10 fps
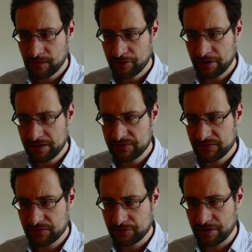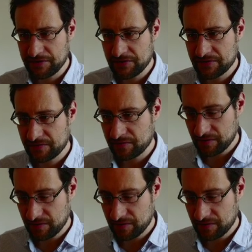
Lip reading: Okay, let's try this.